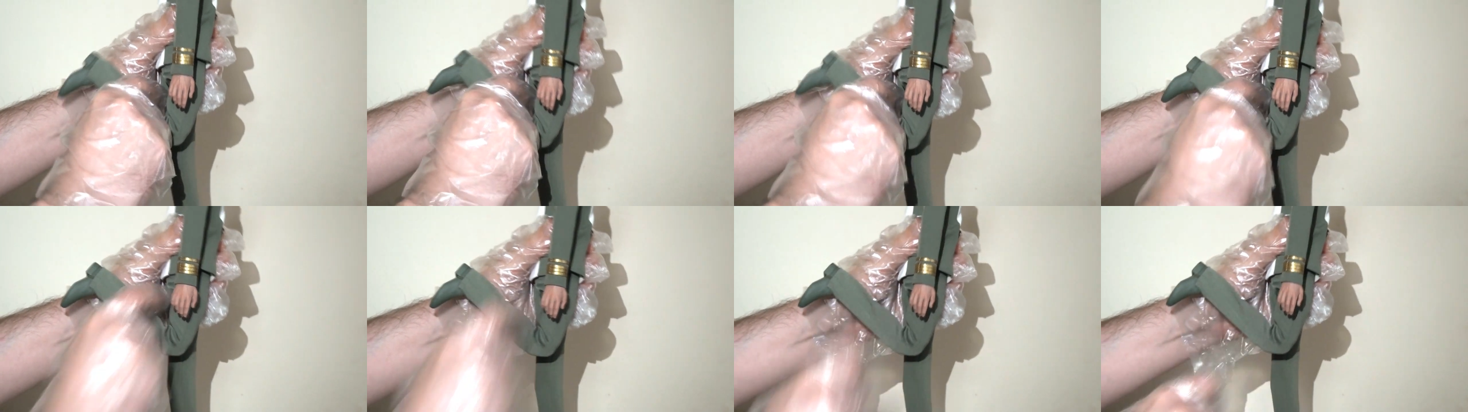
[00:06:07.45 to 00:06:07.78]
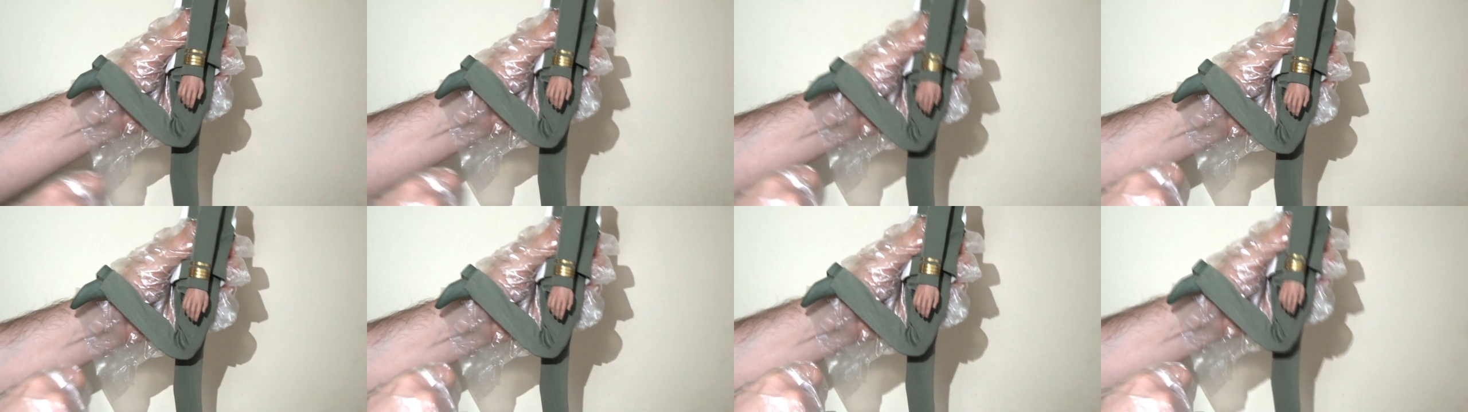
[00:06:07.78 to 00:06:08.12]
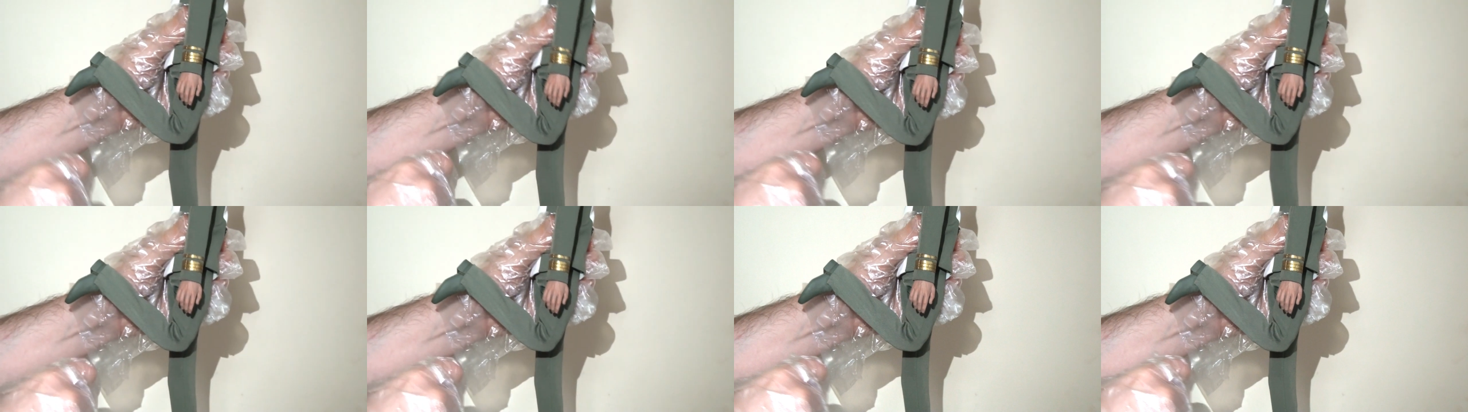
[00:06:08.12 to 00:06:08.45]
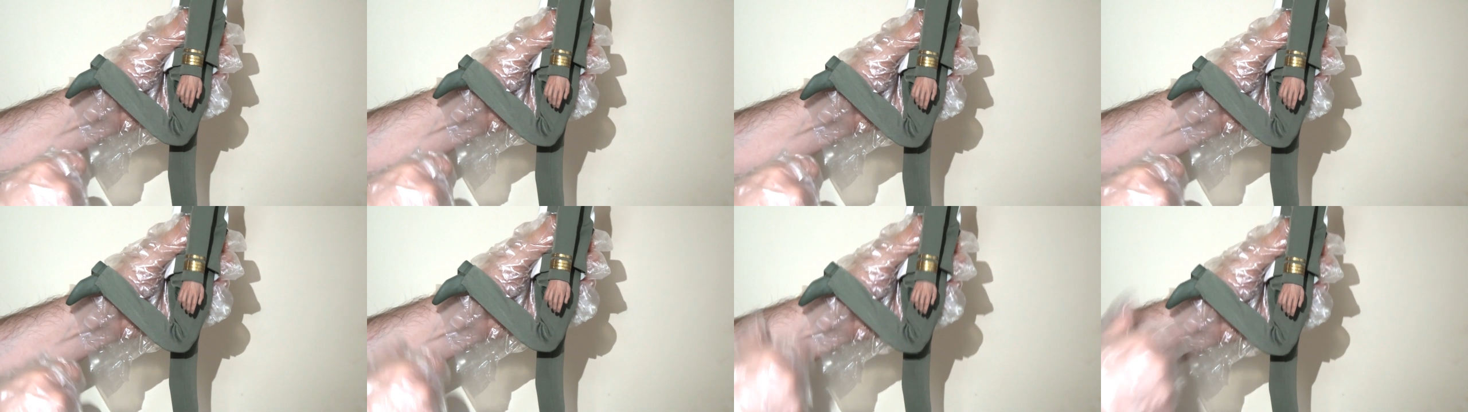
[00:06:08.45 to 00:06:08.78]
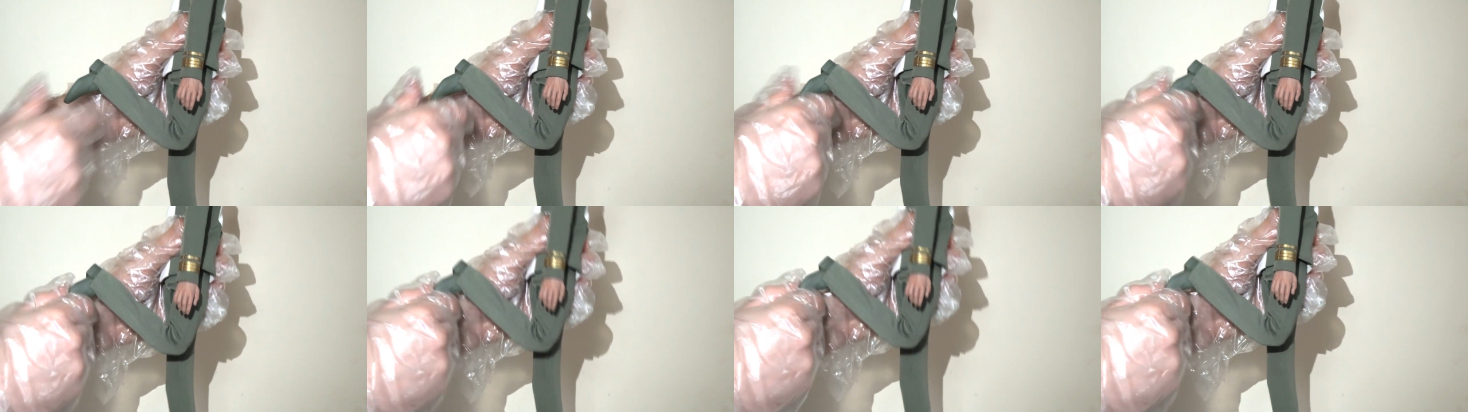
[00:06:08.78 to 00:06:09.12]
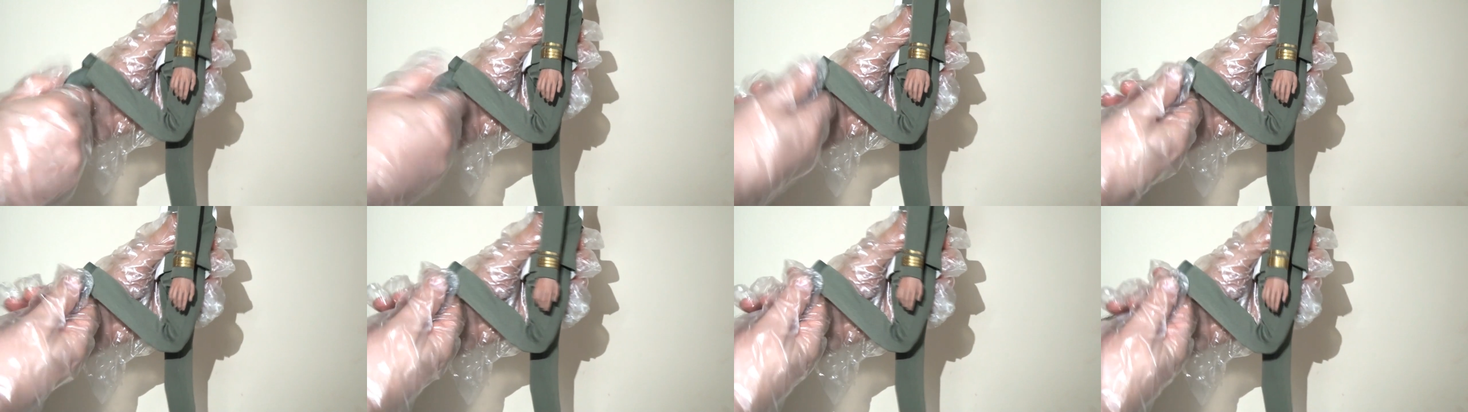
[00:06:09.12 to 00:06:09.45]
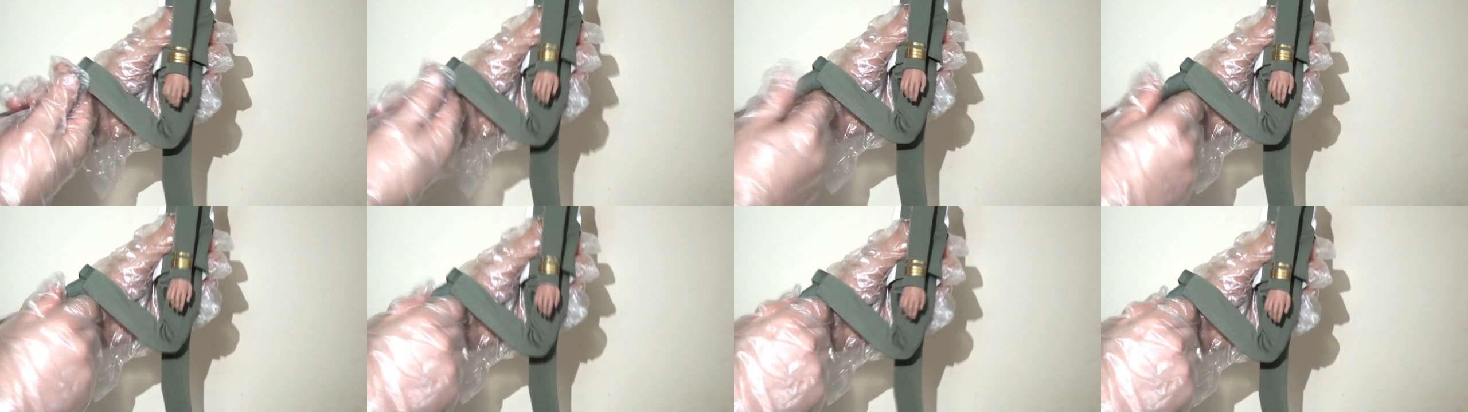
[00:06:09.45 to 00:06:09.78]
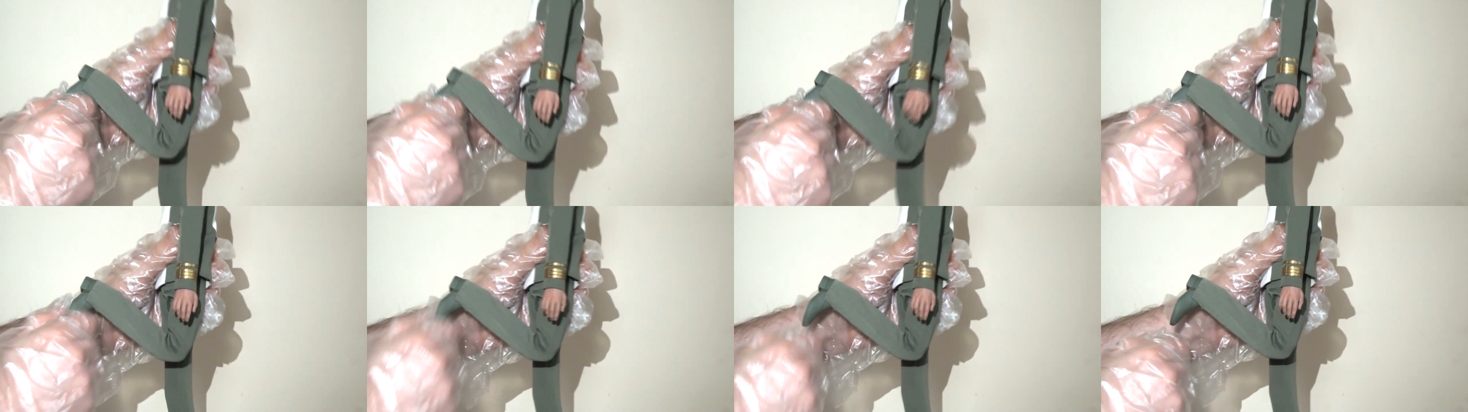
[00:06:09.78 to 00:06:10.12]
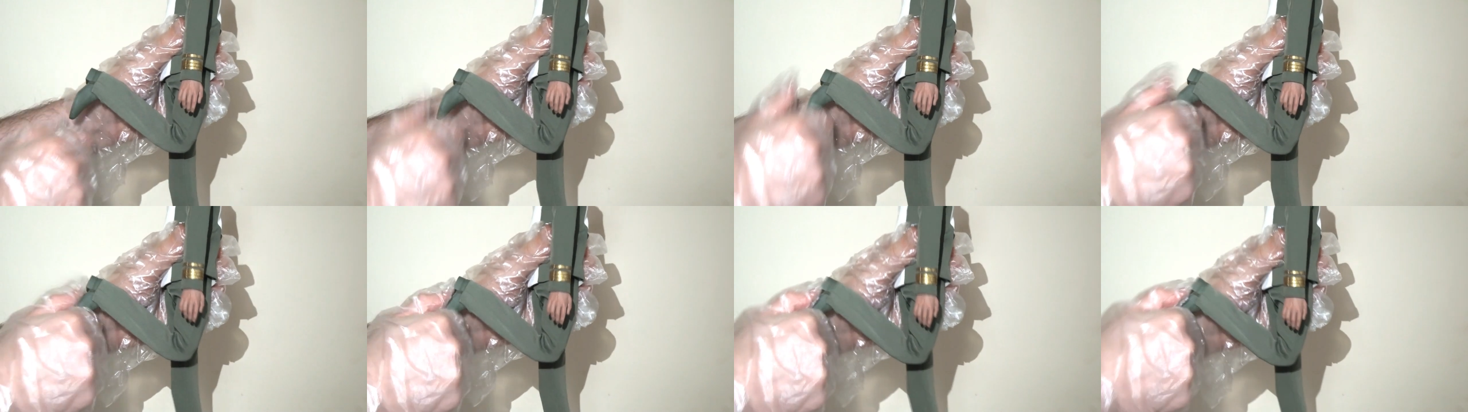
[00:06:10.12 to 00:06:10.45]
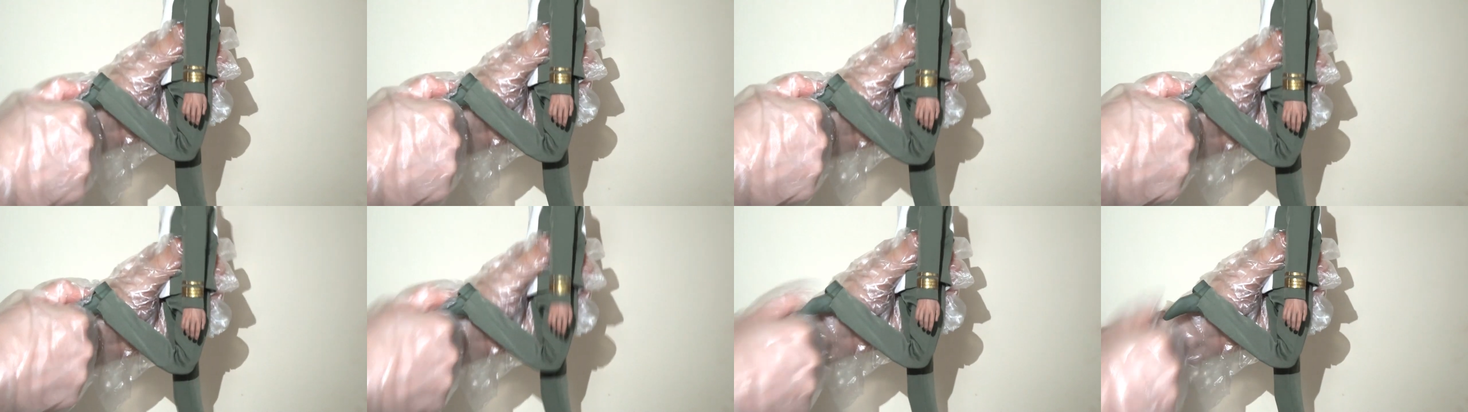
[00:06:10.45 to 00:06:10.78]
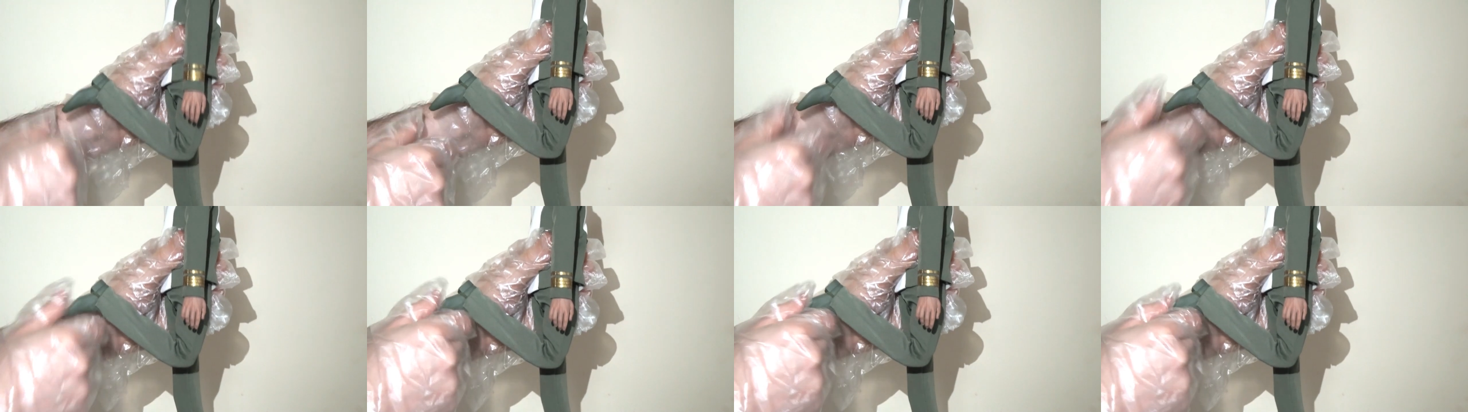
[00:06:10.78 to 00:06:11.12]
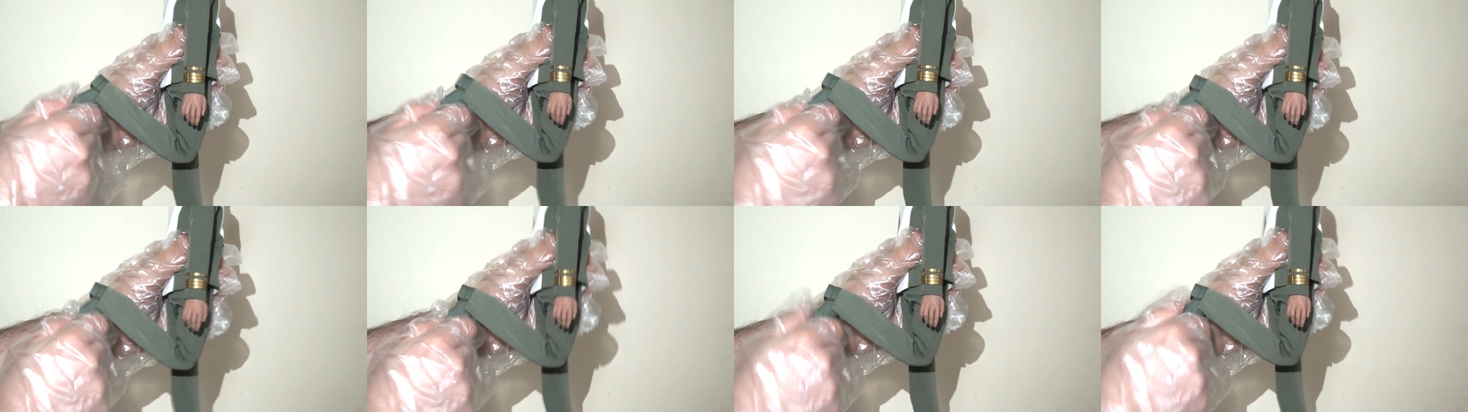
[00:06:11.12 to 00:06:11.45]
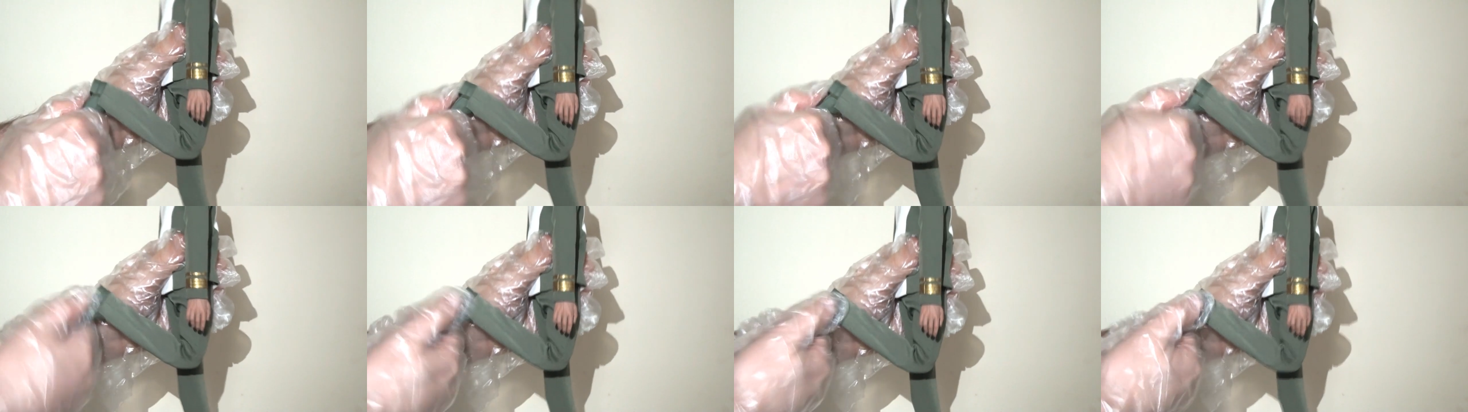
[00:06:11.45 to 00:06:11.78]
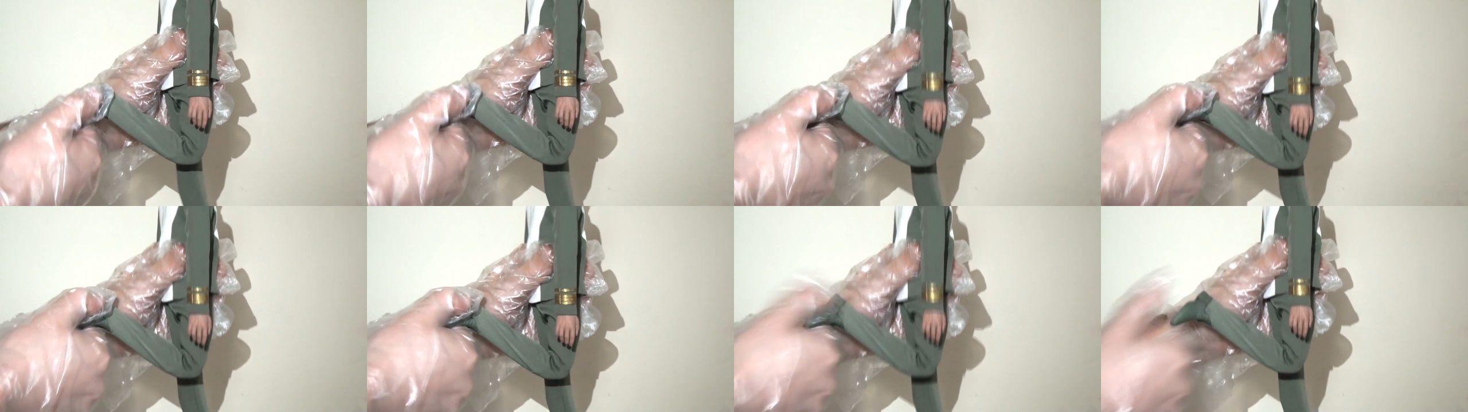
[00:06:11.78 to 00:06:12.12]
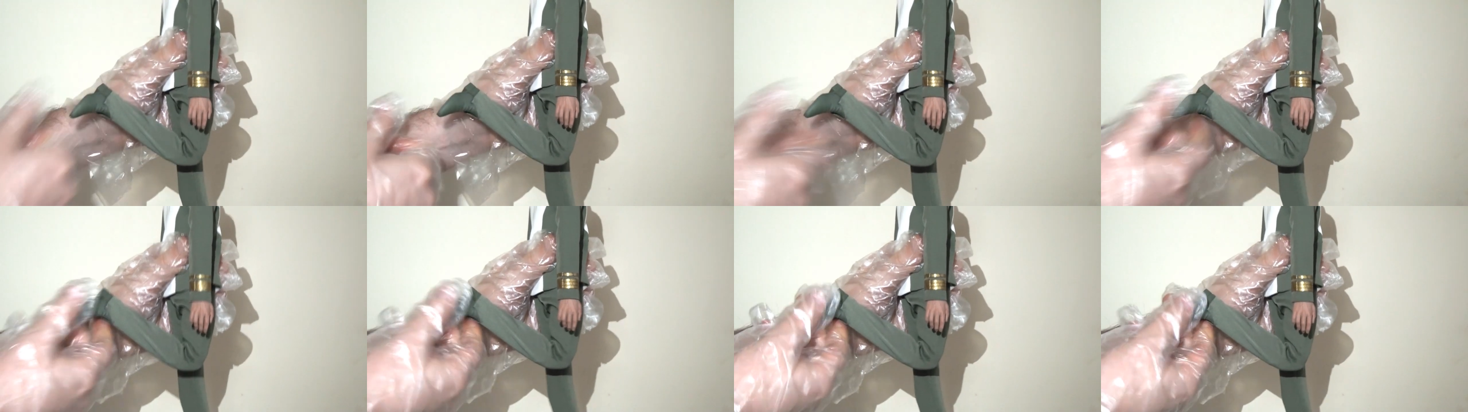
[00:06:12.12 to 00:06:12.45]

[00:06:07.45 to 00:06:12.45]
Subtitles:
No face is visible, so there are no lips to read.